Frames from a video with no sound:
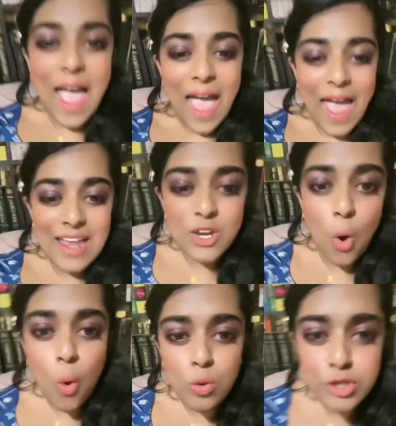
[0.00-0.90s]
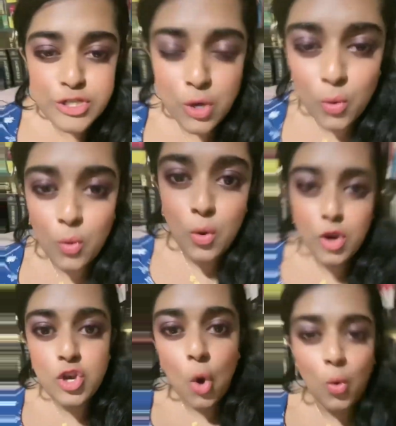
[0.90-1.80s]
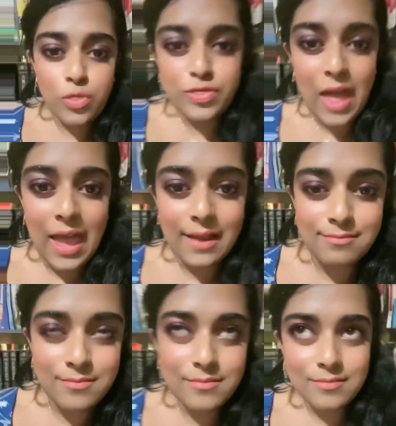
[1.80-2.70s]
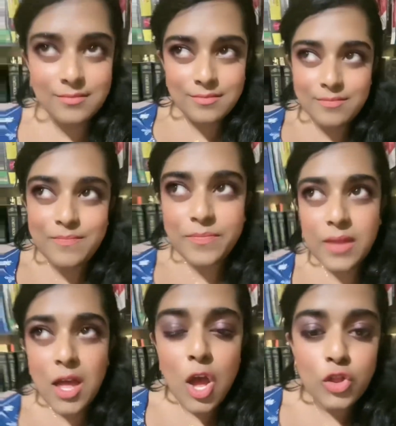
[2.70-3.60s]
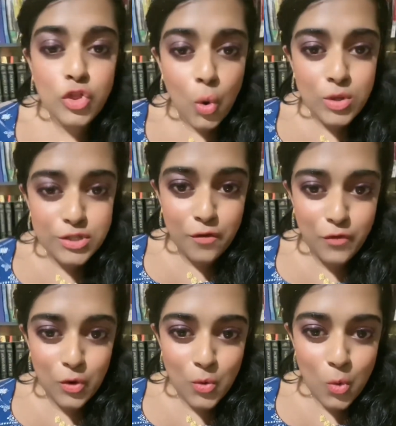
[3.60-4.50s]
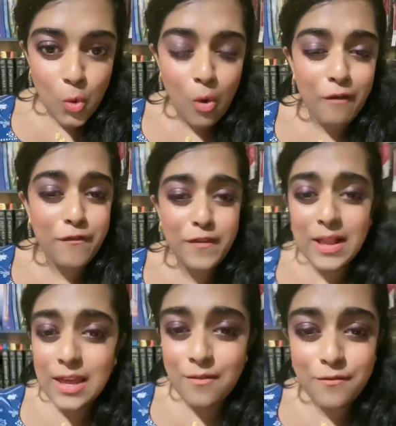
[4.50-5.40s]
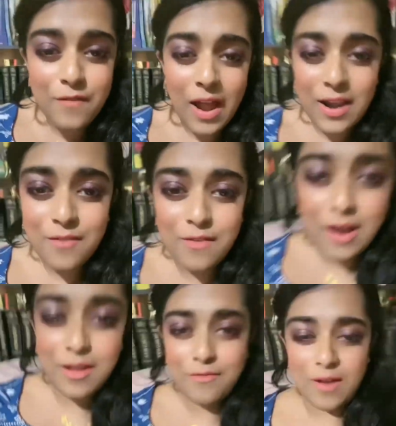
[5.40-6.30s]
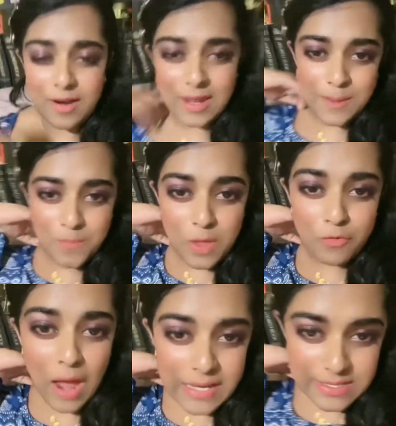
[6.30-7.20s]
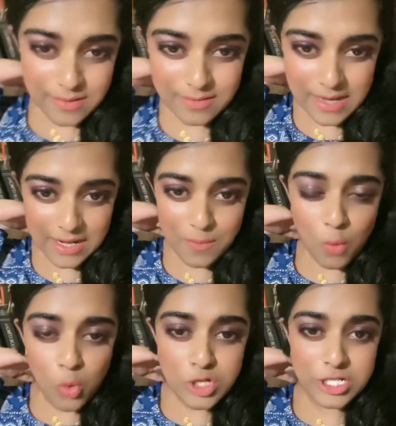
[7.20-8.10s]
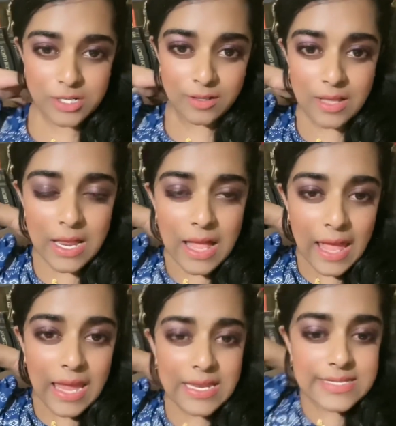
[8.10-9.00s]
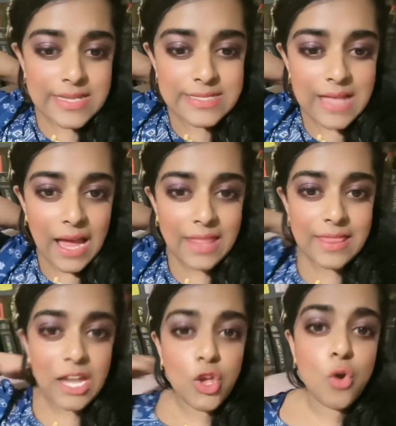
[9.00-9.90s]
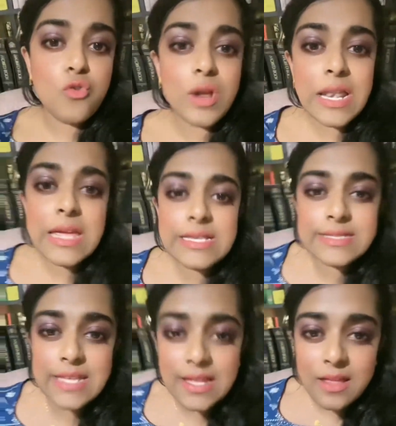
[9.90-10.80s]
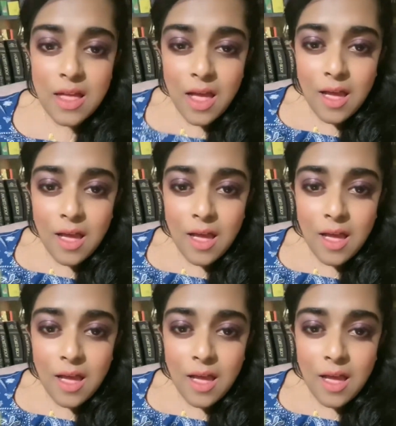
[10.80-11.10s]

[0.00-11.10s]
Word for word: And also note that those of you who are feeling very, very, very rattled and emotional, it is a sign that you're releasing